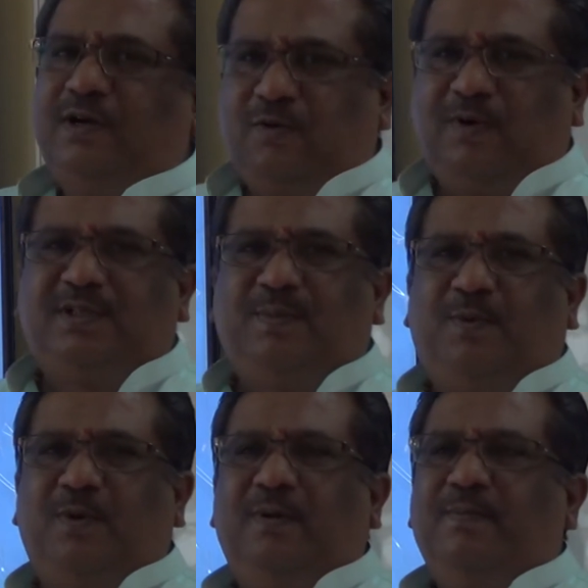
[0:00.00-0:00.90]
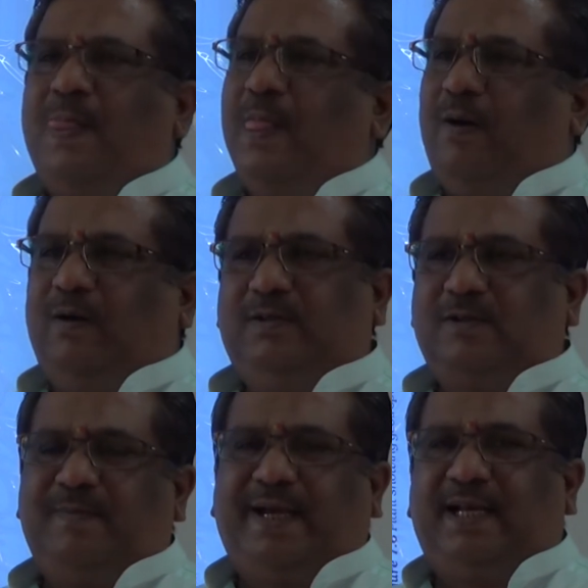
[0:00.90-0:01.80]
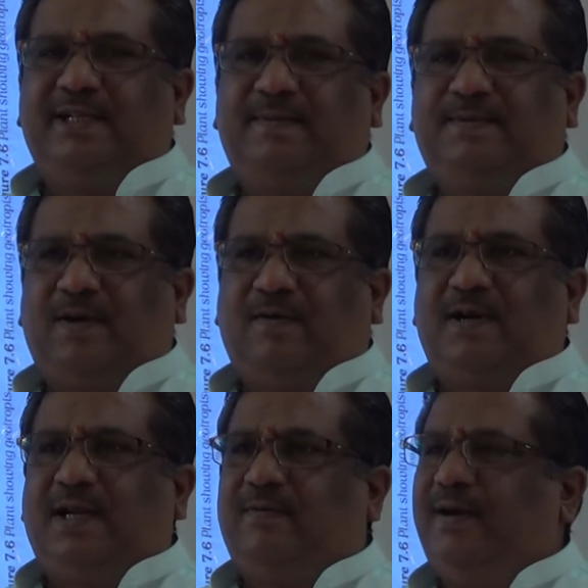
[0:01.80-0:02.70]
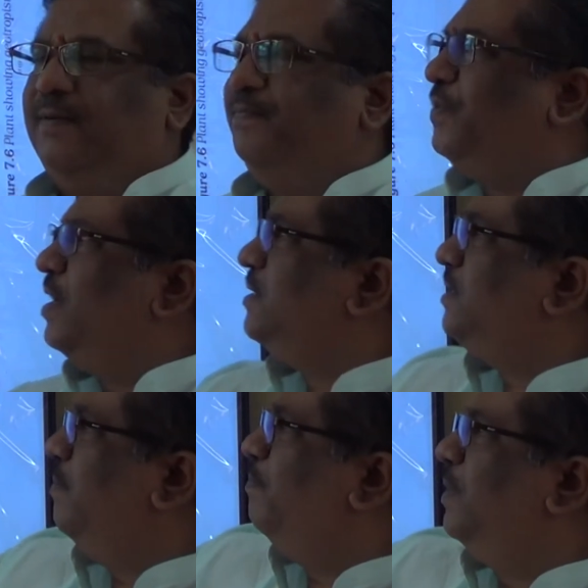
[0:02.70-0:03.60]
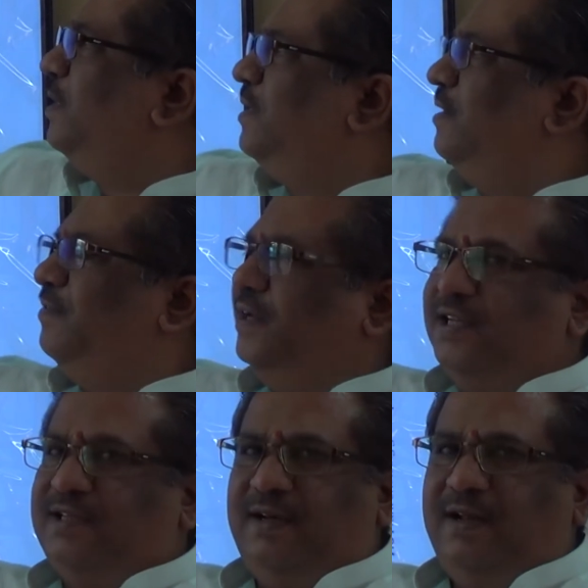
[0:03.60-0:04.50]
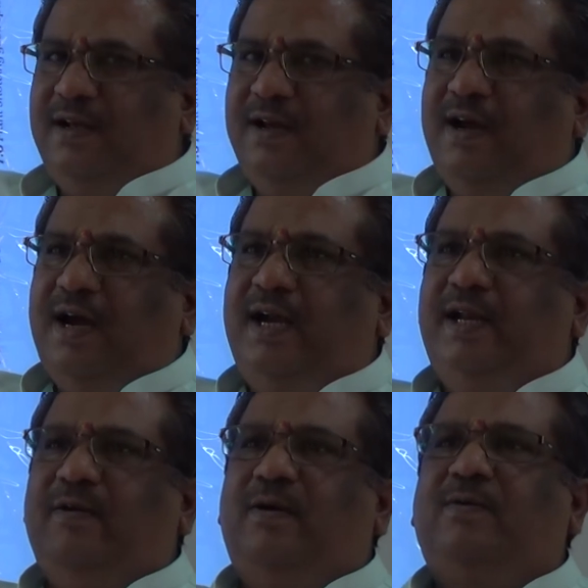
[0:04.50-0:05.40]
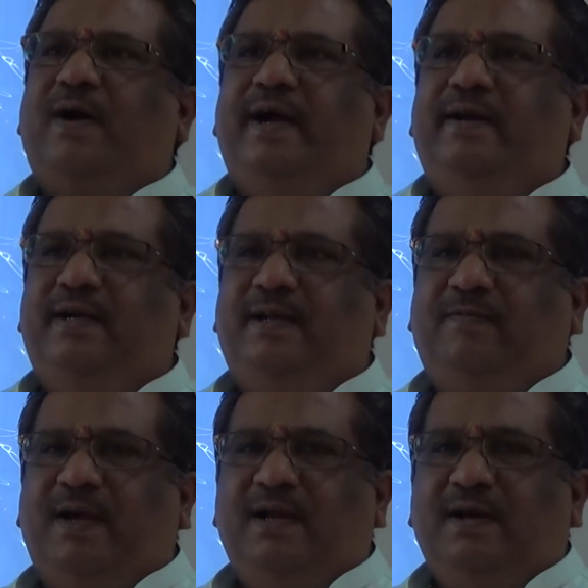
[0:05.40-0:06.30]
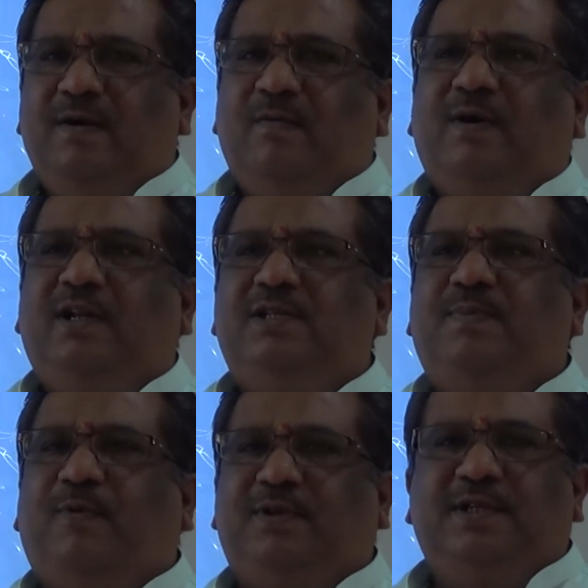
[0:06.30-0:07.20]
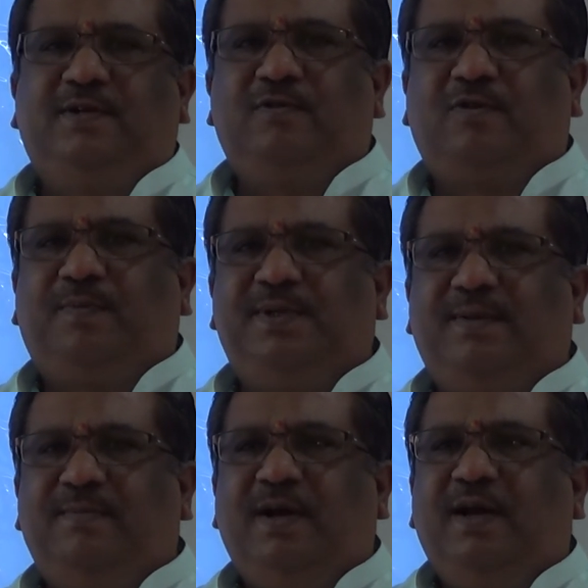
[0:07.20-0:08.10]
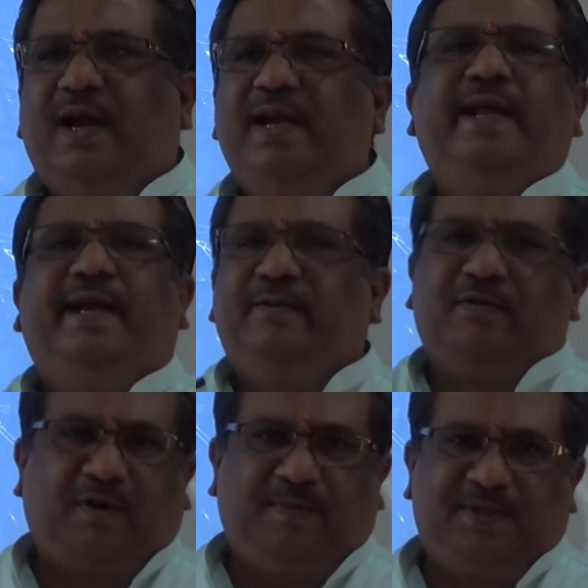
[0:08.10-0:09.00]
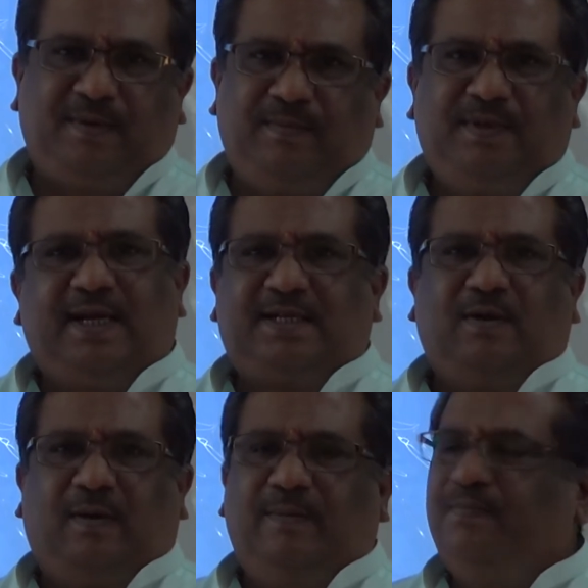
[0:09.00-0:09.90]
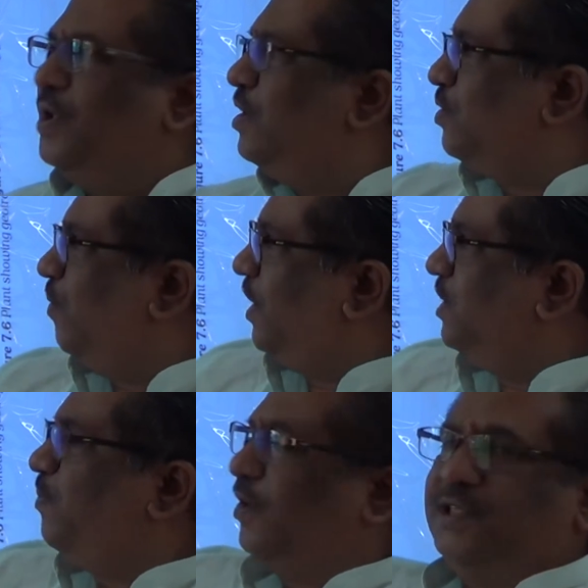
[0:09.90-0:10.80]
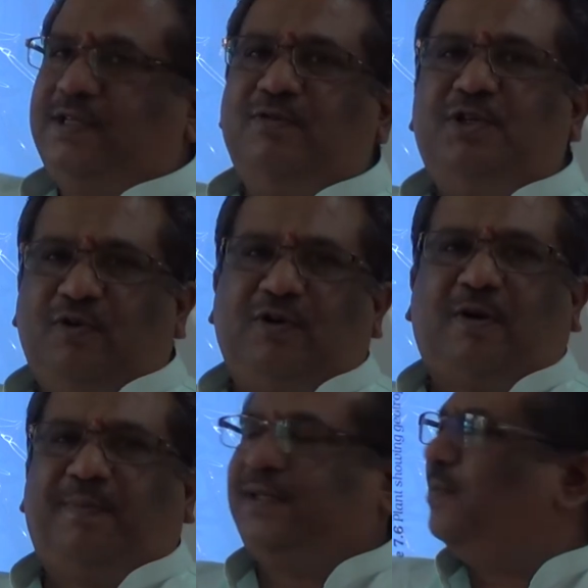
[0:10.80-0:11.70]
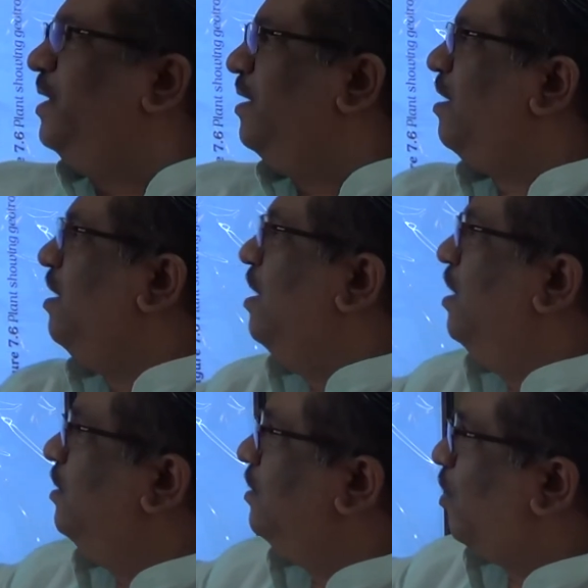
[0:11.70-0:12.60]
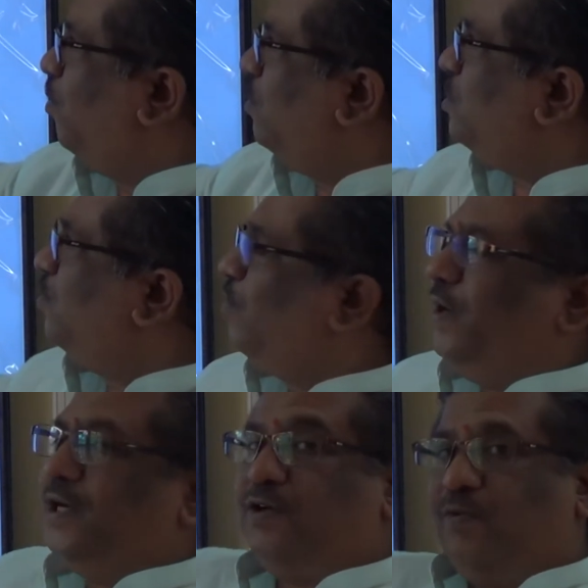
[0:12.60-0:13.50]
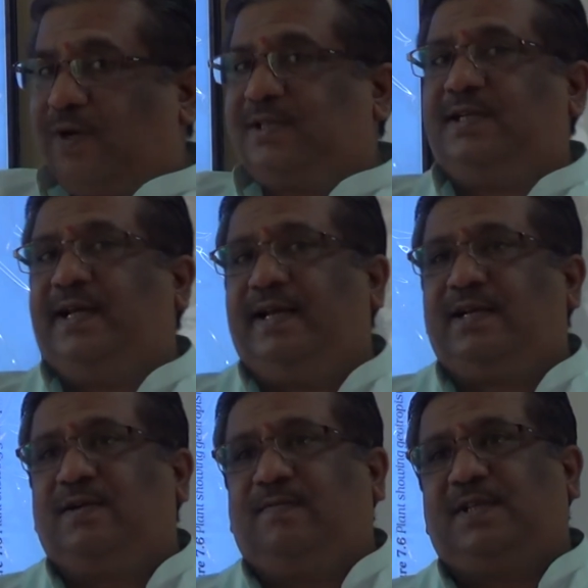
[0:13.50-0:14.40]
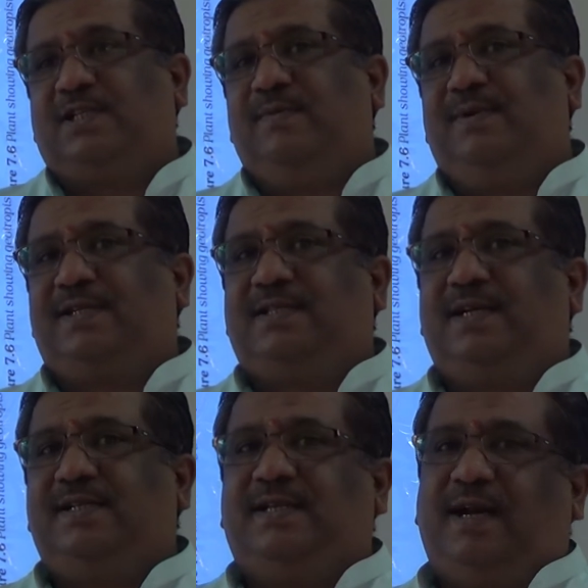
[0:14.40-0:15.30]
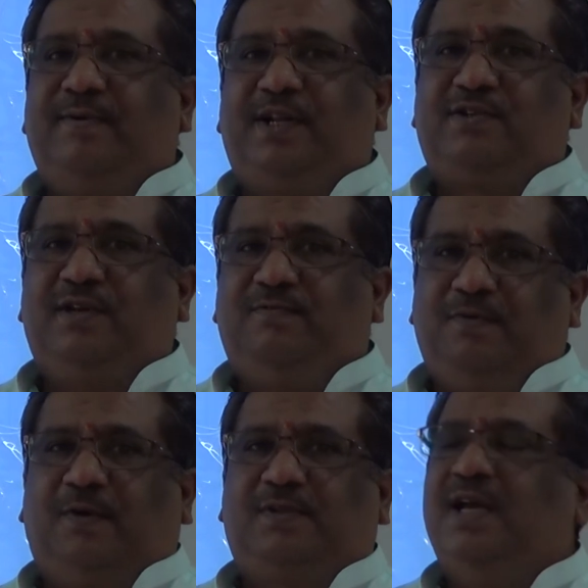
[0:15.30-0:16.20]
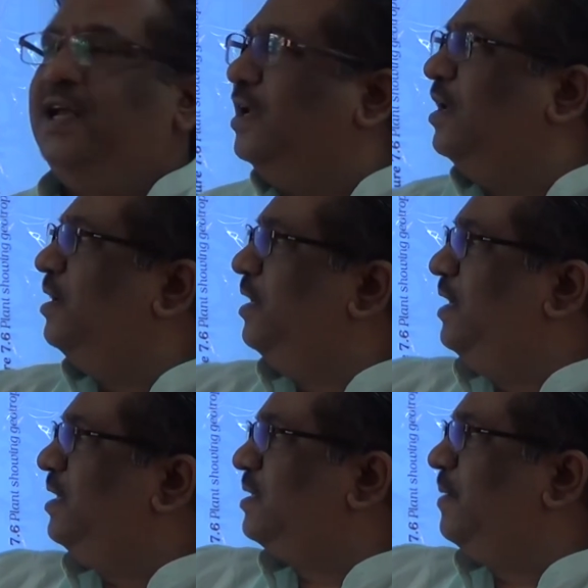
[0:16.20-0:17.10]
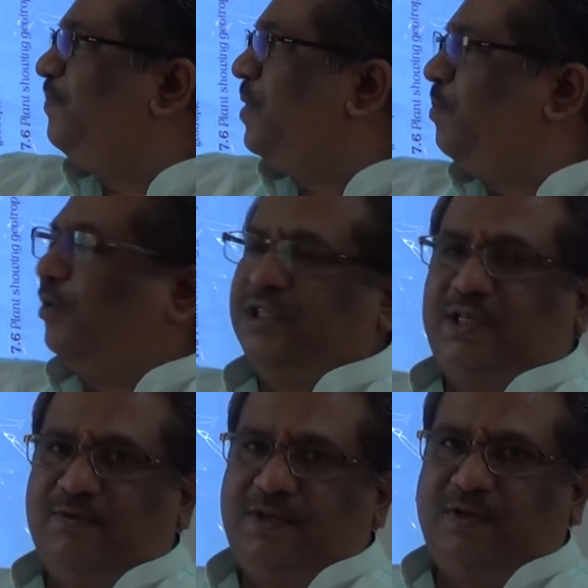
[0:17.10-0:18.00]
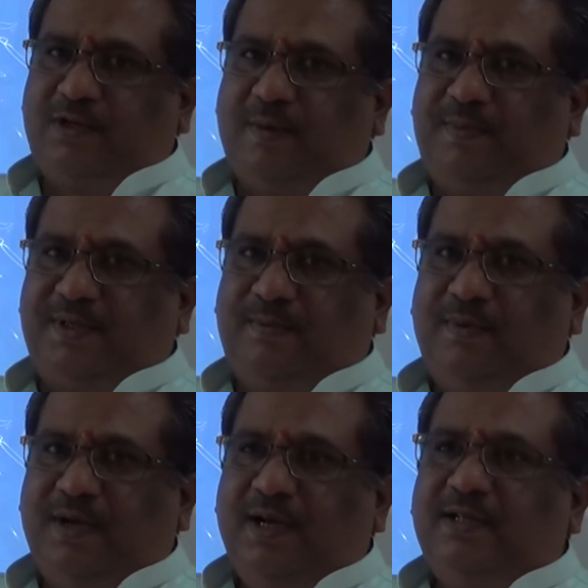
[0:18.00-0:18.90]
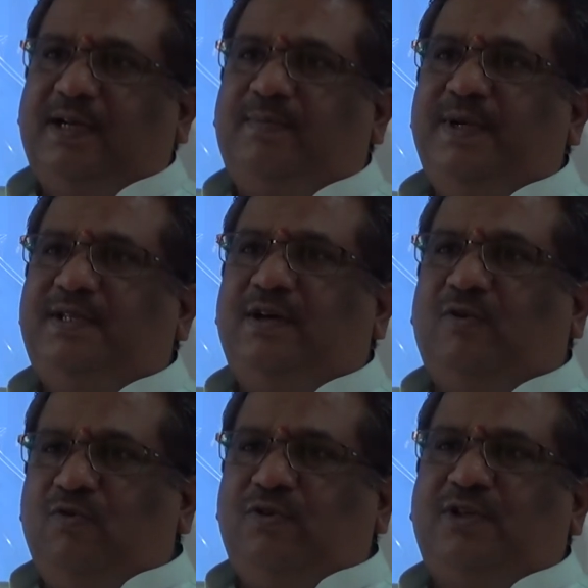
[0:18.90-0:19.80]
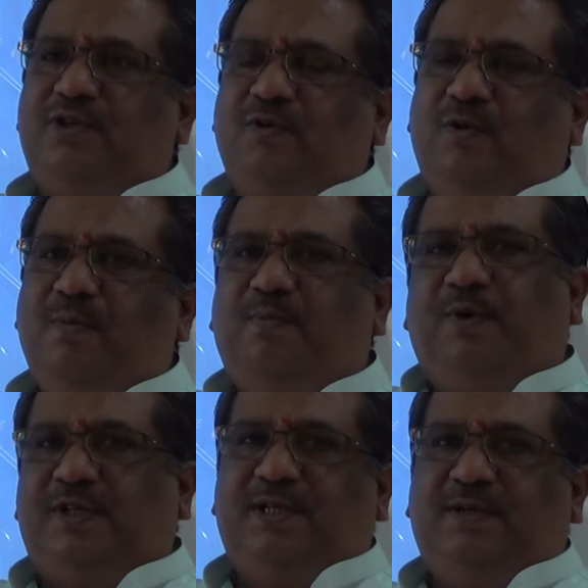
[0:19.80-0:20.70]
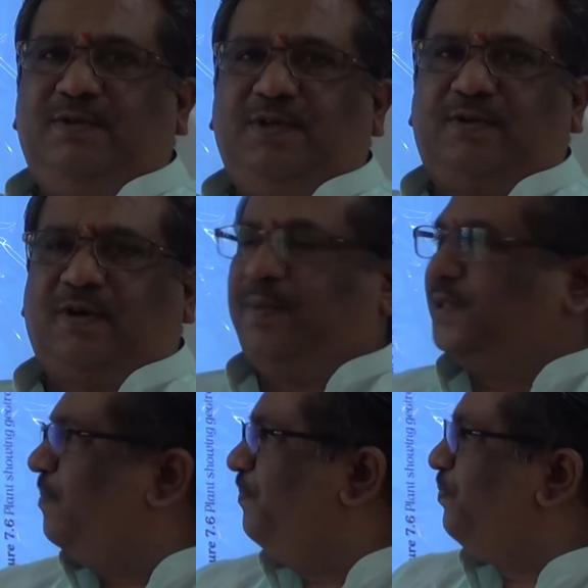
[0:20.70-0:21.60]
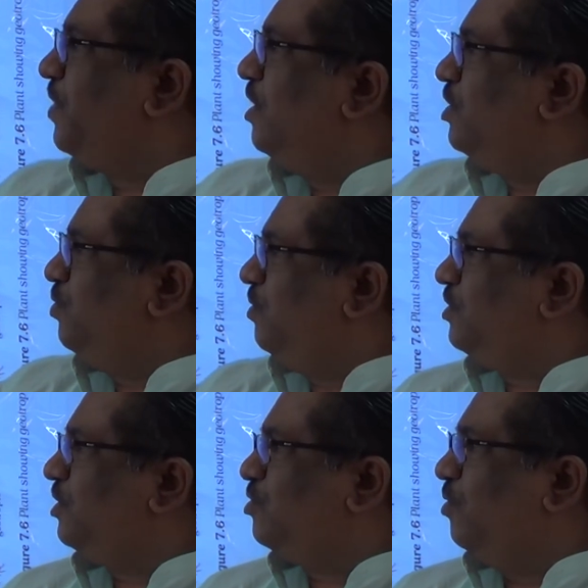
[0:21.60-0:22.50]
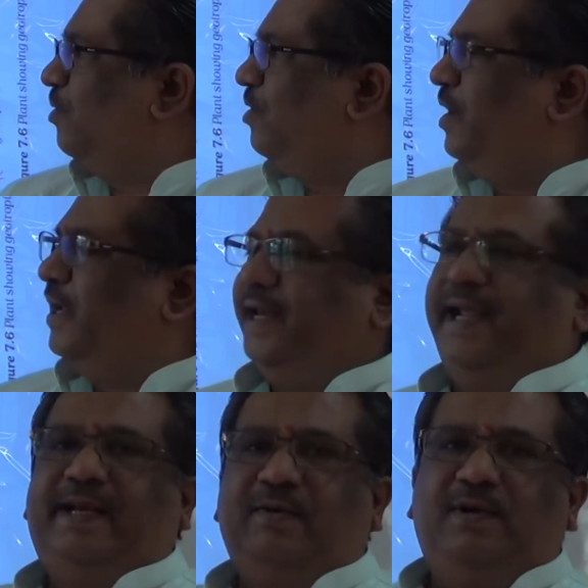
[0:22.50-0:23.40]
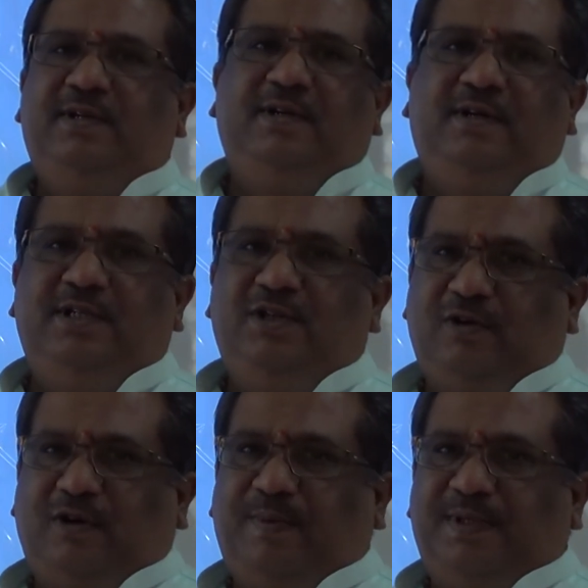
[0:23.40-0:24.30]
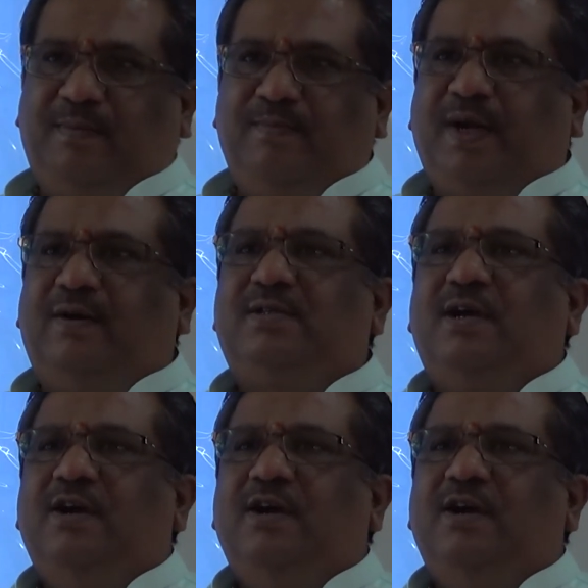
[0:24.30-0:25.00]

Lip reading: towards the pull? All those mechanisms are not required. Simple definition, and you have to identify what is positive tropism and negative tropism. That's all. So what is positive geotropism here? The roots growing towards the direction of the stimulus, that is gravitational force, is positive geotropism. That means roots show positive geotropism, shoots show negative geotropism, because